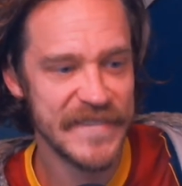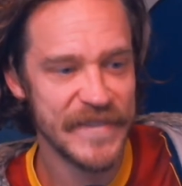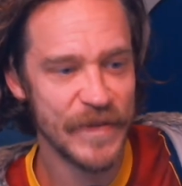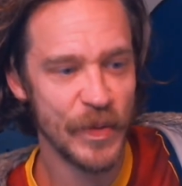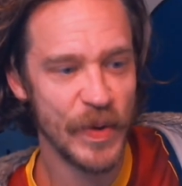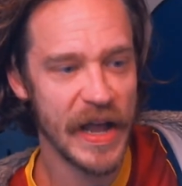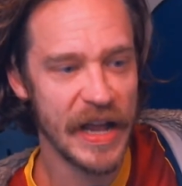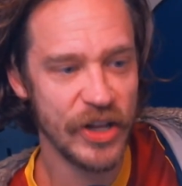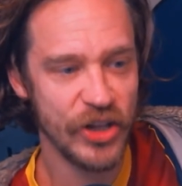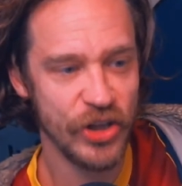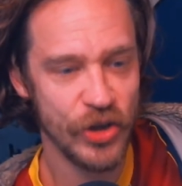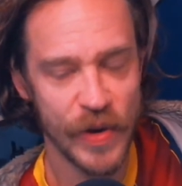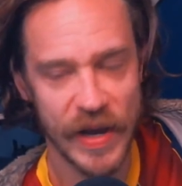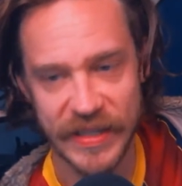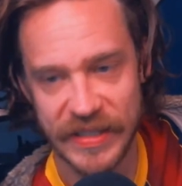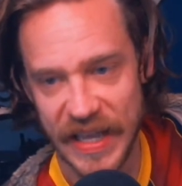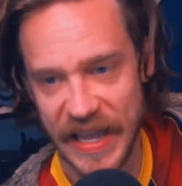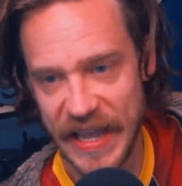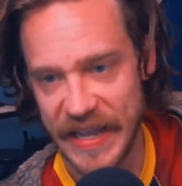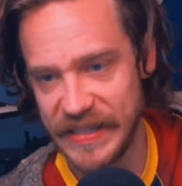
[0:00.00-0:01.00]
We got
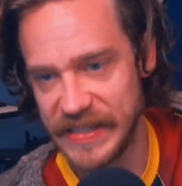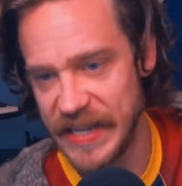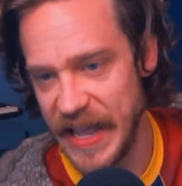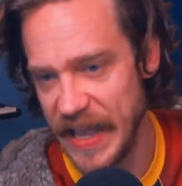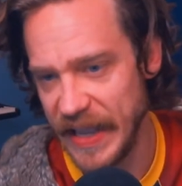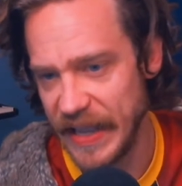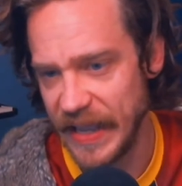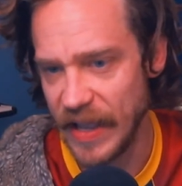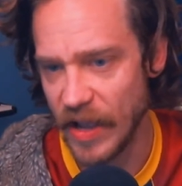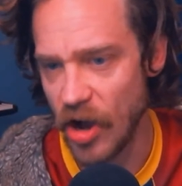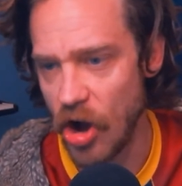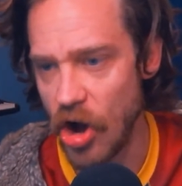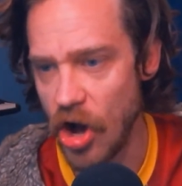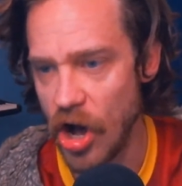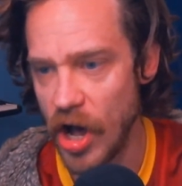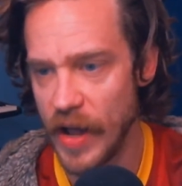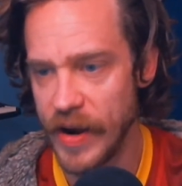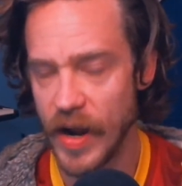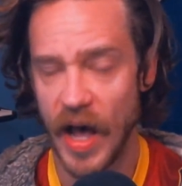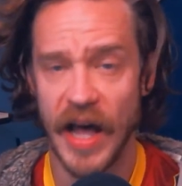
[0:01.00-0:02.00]
USA taking
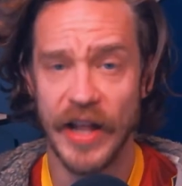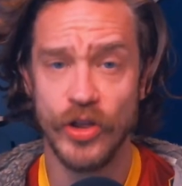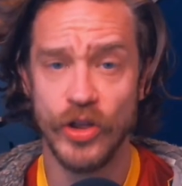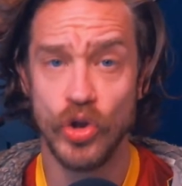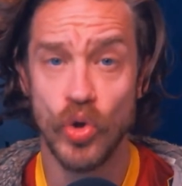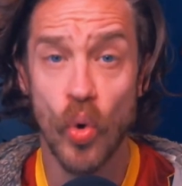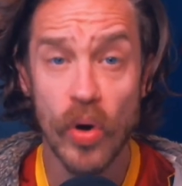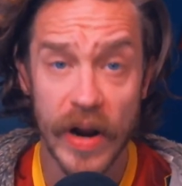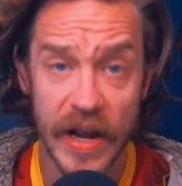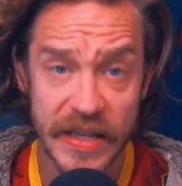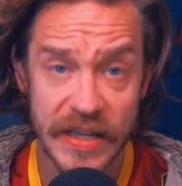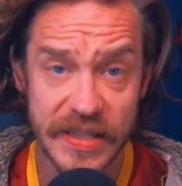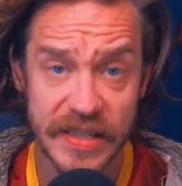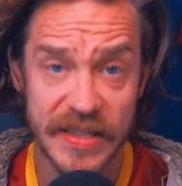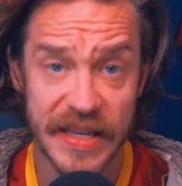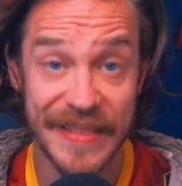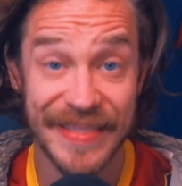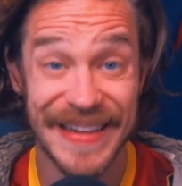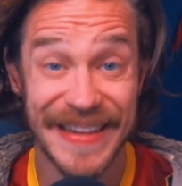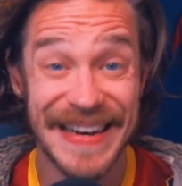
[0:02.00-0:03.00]
on
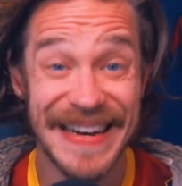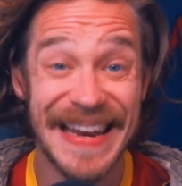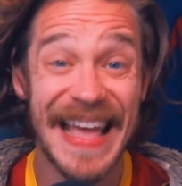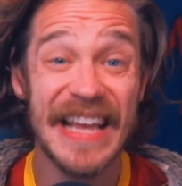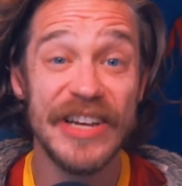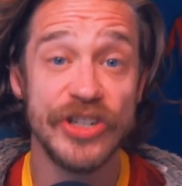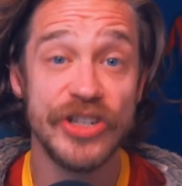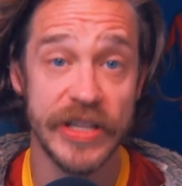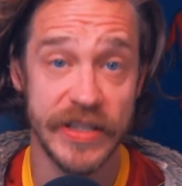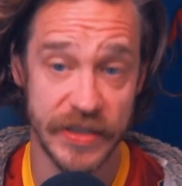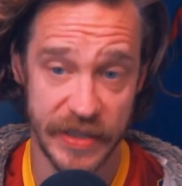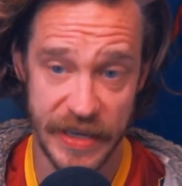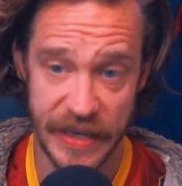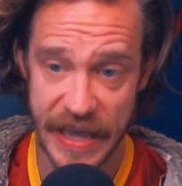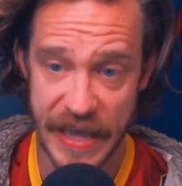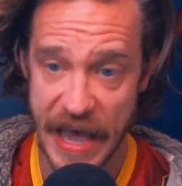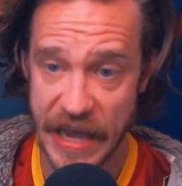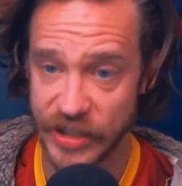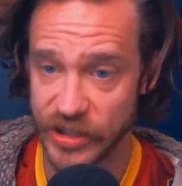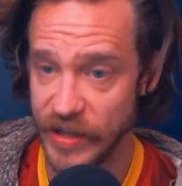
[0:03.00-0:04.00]
Honduras in the Nations
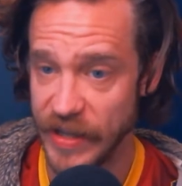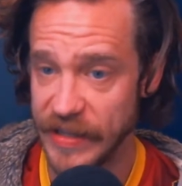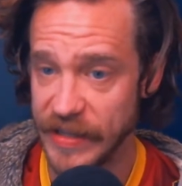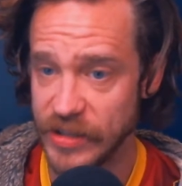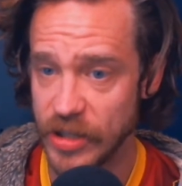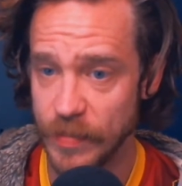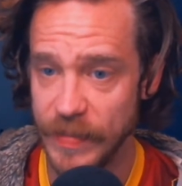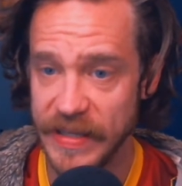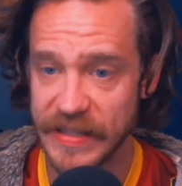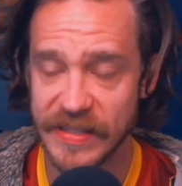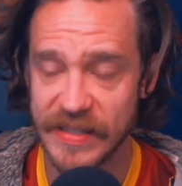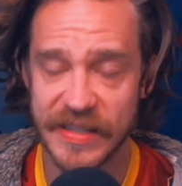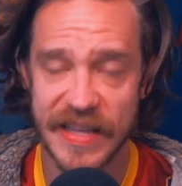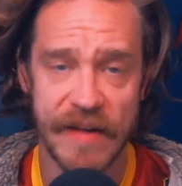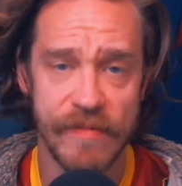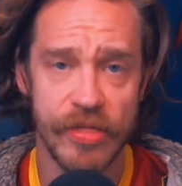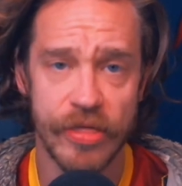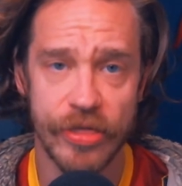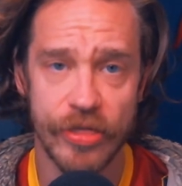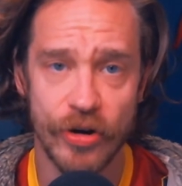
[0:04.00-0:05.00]
League, actually. It's going to be
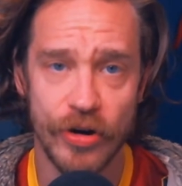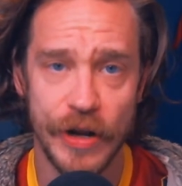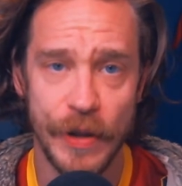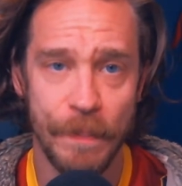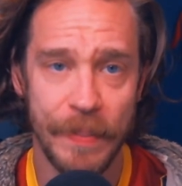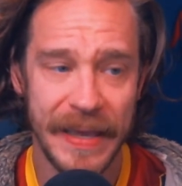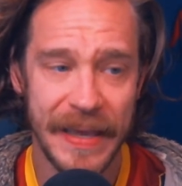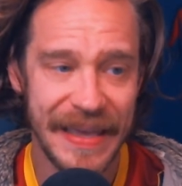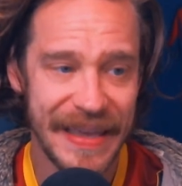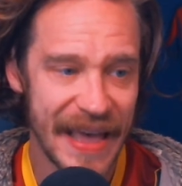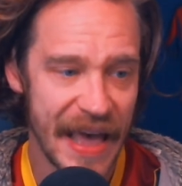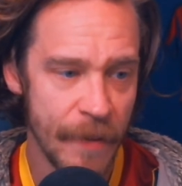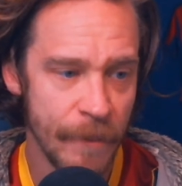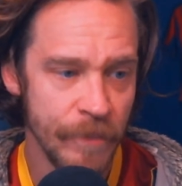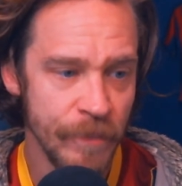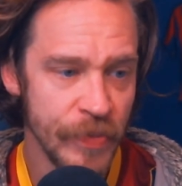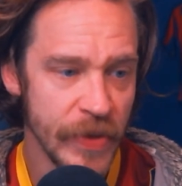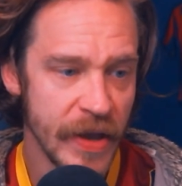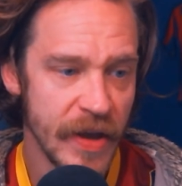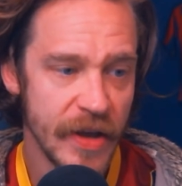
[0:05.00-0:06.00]
7:30
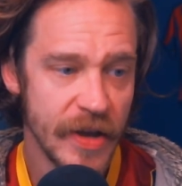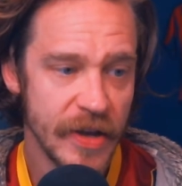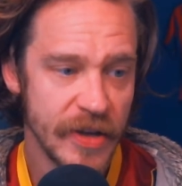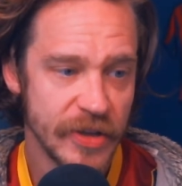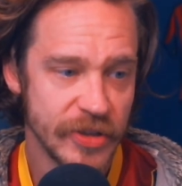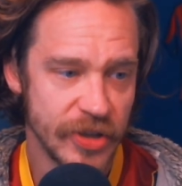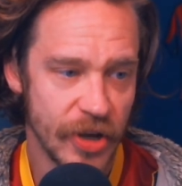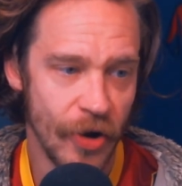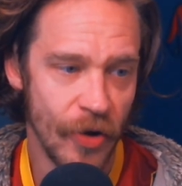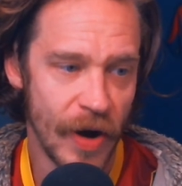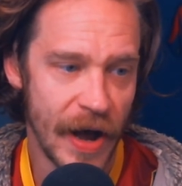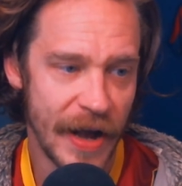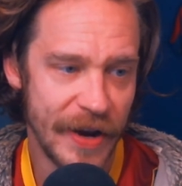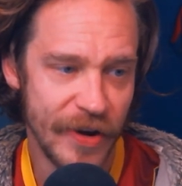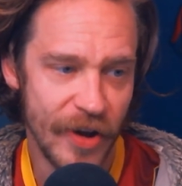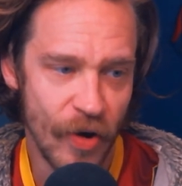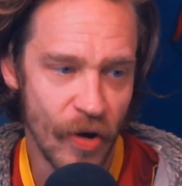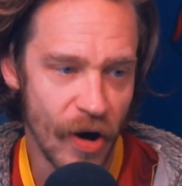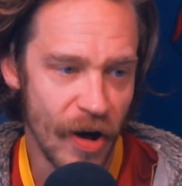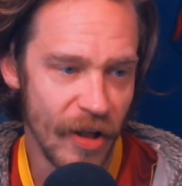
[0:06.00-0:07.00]
p.m., so I
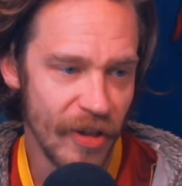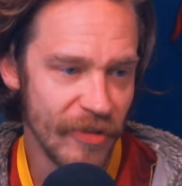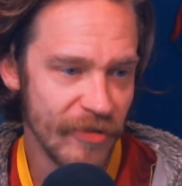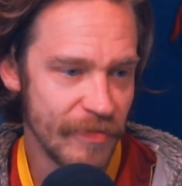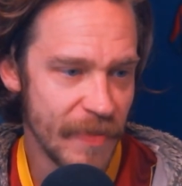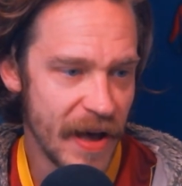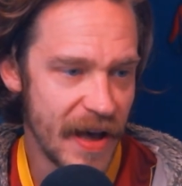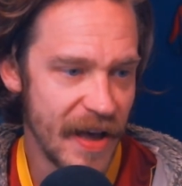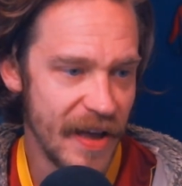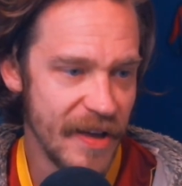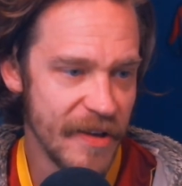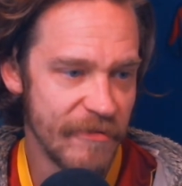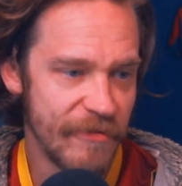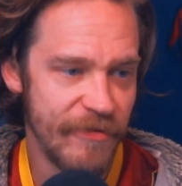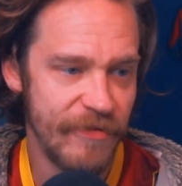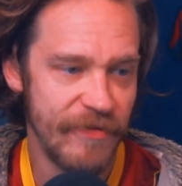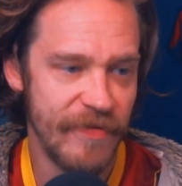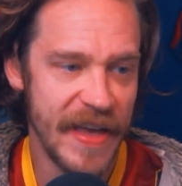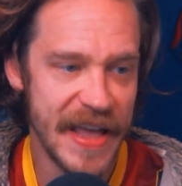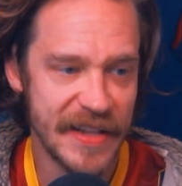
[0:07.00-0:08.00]
know all of my
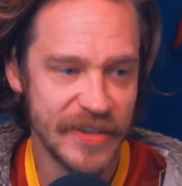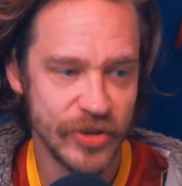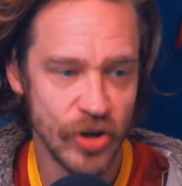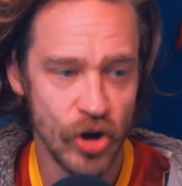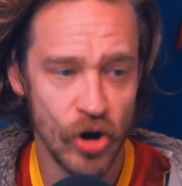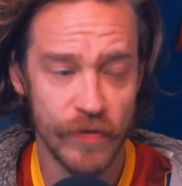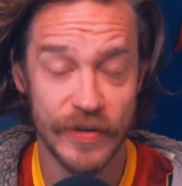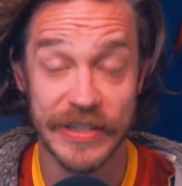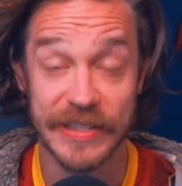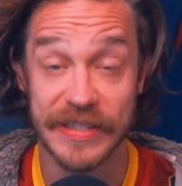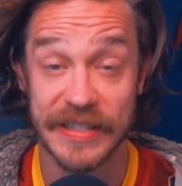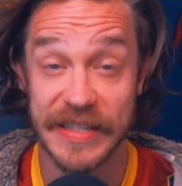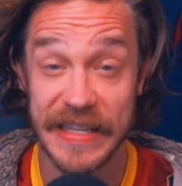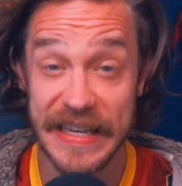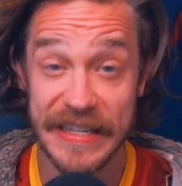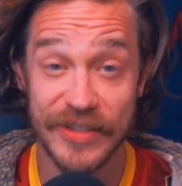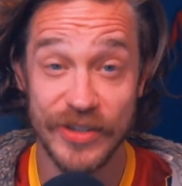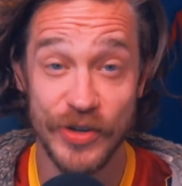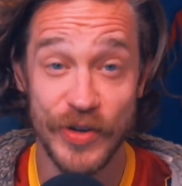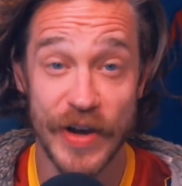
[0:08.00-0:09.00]
fans
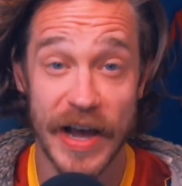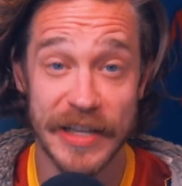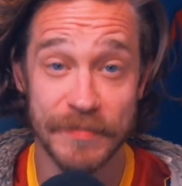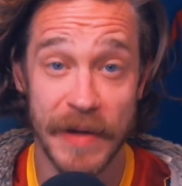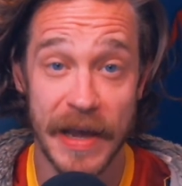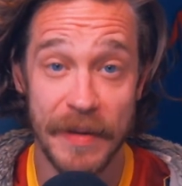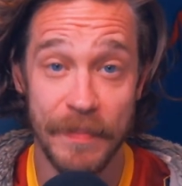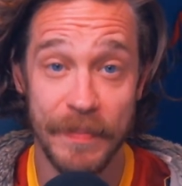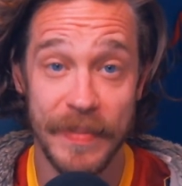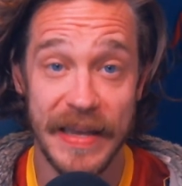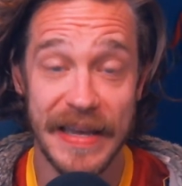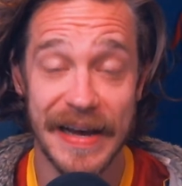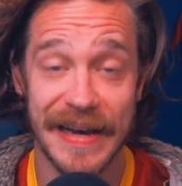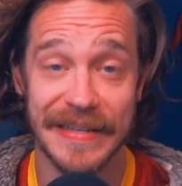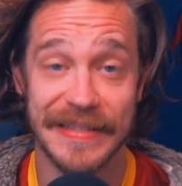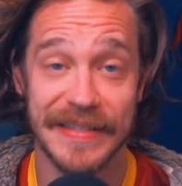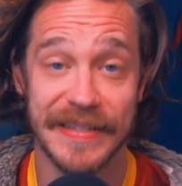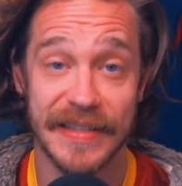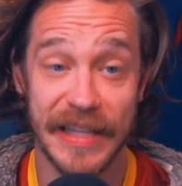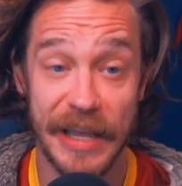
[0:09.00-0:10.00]
overseas, you guys might be
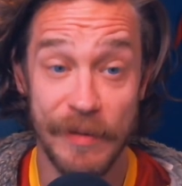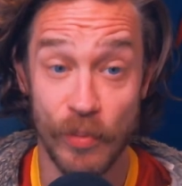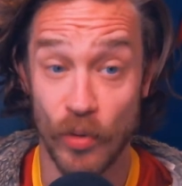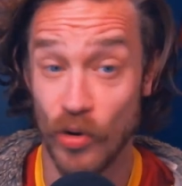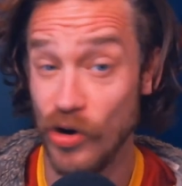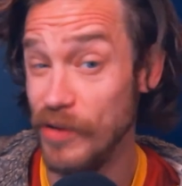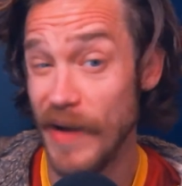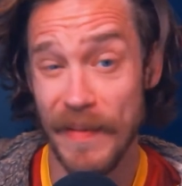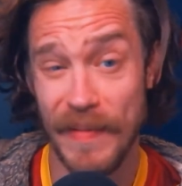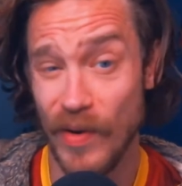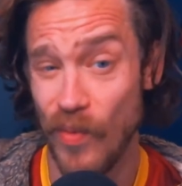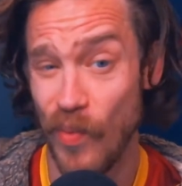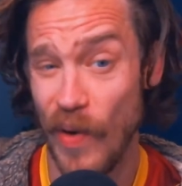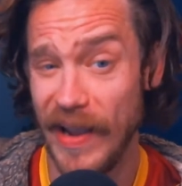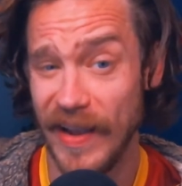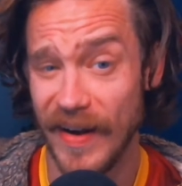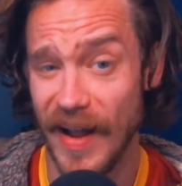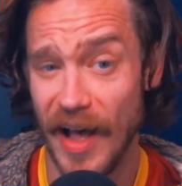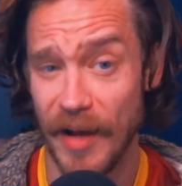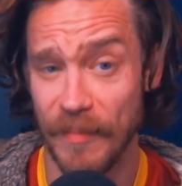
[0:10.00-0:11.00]
asleep or you might be
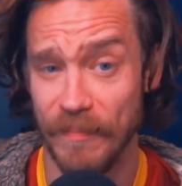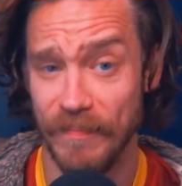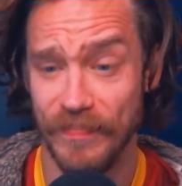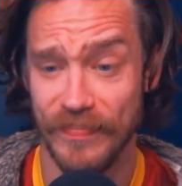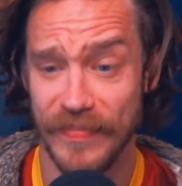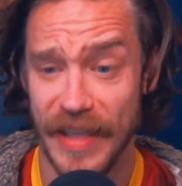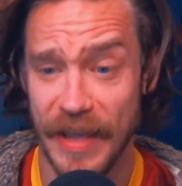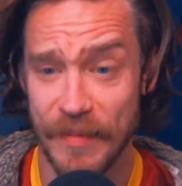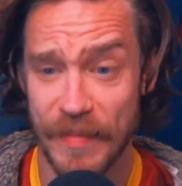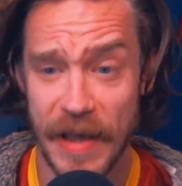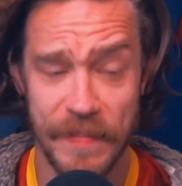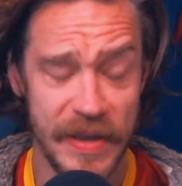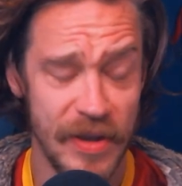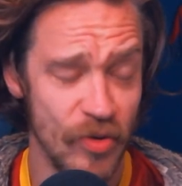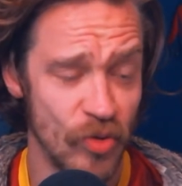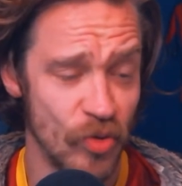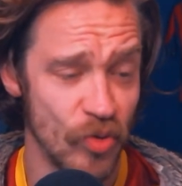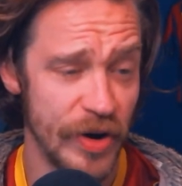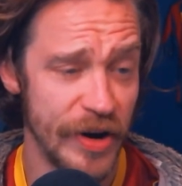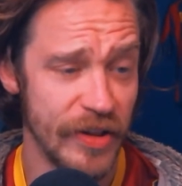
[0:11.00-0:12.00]
waking up. It might
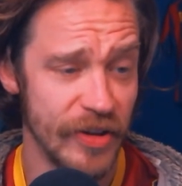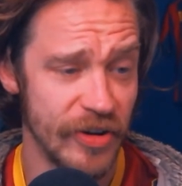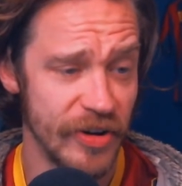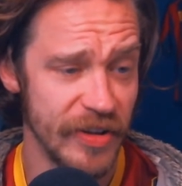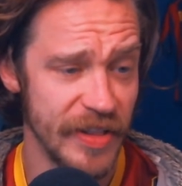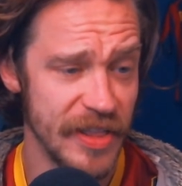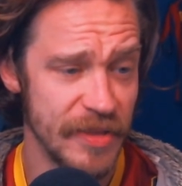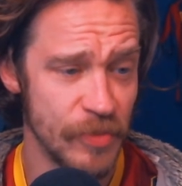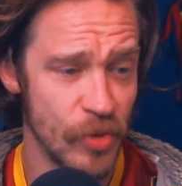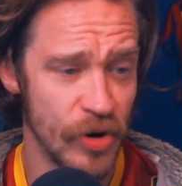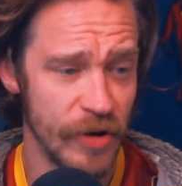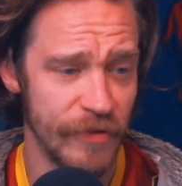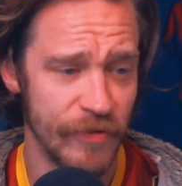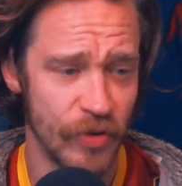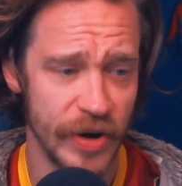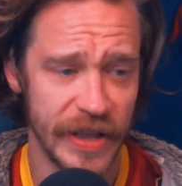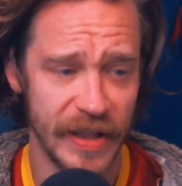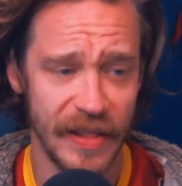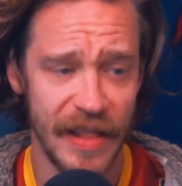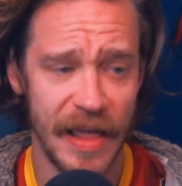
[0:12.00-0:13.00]
be real early in the morning
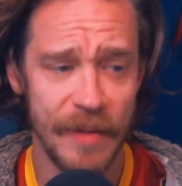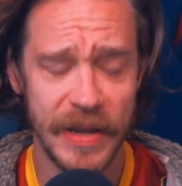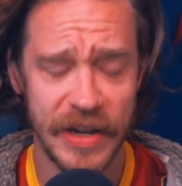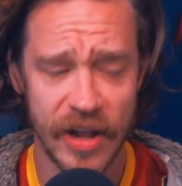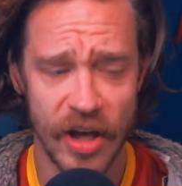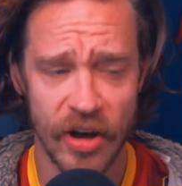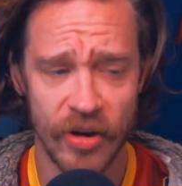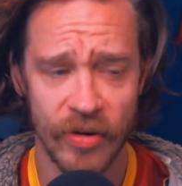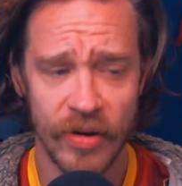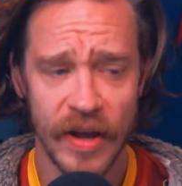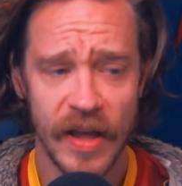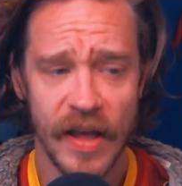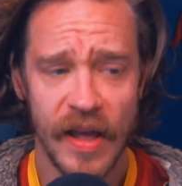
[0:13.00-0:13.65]
for you. Let me know.